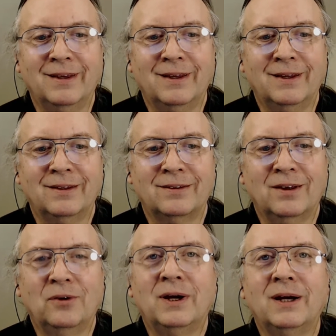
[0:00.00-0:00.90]

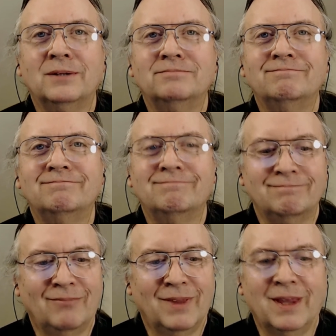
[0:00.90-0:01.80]
So
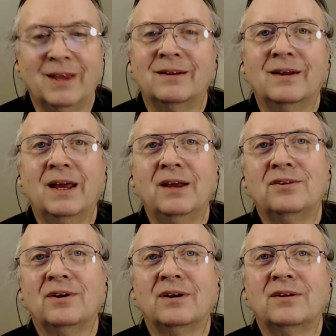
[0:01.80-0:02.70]
today's
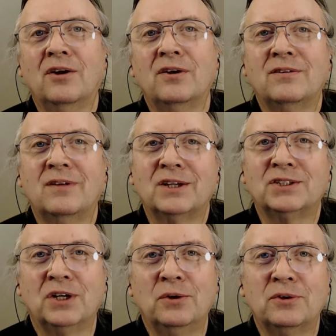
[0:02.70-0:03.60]
Terry's Tech
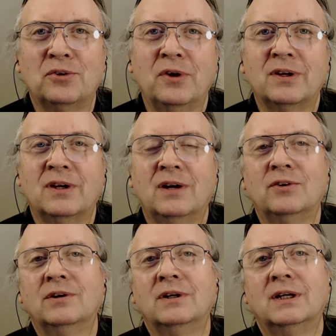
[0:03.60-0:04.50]
Show is going to
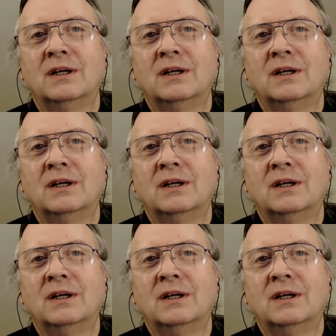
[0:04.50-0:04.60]
cover